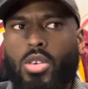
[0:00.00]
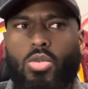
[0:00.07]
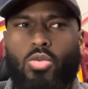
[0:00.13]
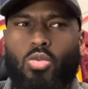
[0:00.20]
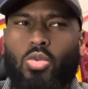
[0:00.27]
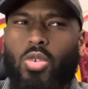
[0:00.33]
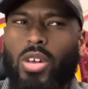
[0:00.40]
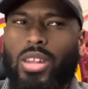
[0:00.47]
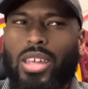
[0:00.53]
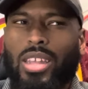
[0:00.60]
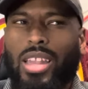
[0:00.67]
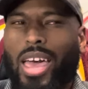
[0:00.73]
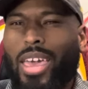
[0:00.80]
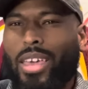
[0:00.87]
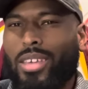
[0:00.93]
really
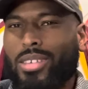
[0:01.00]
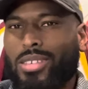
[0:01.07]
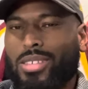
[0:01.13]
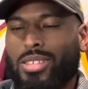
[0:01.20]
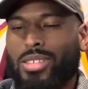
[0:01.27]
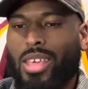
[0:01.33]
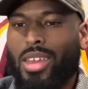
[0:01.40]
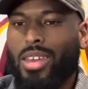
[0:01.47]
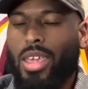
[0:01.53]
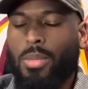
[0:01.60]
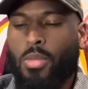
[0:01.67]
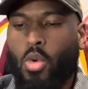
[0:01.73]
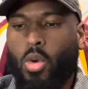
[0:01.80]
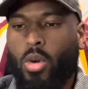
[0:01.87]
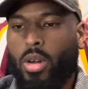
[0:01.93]
like Sunday
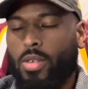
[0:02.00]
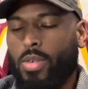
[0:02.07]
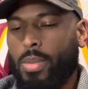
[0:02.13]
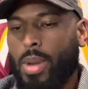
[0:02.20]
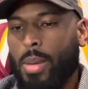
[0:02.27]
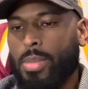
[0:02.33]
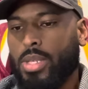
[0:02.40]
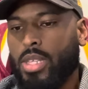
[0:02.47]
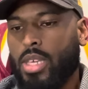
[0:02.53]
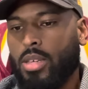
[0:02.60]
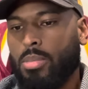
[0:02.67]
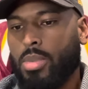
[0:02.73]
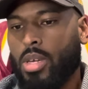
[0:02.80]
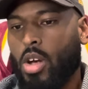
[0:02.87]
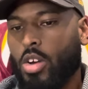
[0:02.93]
morning, if I'm not mistaken.
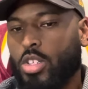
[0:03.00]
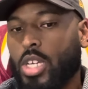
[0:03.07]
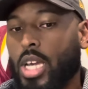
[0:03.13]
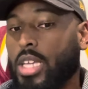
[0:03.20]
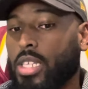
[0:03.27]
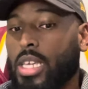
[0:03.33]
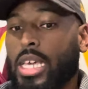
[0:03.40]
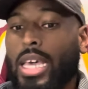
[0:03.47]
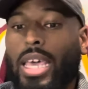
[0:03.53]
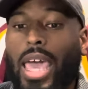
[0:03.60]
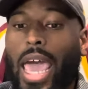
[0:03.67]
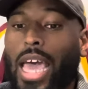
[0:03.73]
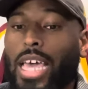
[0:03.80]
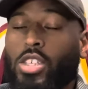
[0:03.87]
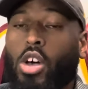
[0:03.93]
But all right, you guys,
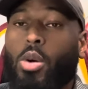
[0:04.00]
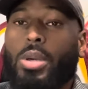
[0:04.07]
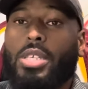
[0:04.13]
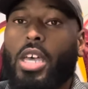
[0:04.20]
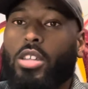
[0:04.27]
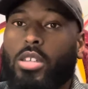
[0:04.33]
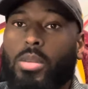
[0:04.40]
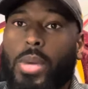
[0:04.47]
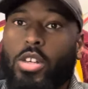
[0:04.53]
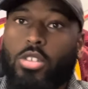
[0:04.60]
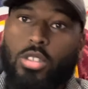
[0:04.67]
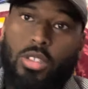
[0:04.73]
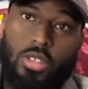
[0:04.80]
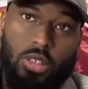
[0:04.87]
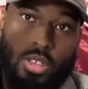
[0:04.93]
as always, Health
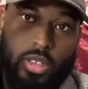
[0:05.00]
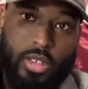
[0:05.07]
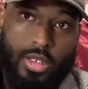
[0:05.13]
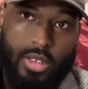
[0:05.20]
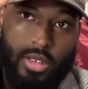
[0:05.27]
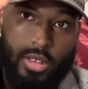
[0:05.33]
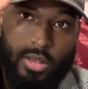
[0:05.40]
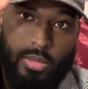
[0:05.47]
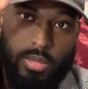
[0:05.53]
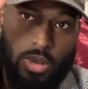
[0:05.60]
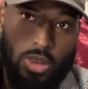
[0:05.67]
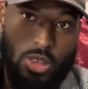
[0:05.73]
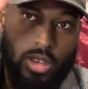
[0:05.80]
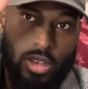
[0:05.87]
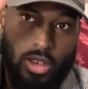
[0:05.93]
Commanders,
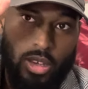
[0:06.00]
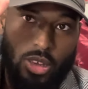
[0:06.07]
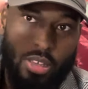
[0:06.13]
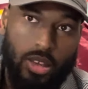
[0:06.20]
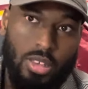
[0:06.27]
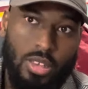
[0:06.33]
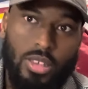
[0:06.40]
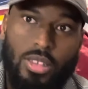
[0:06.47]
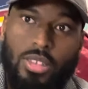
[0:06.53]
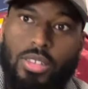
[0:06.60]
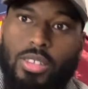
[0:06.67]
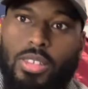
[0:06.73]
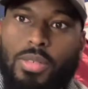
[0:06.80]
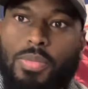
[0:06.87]
peace.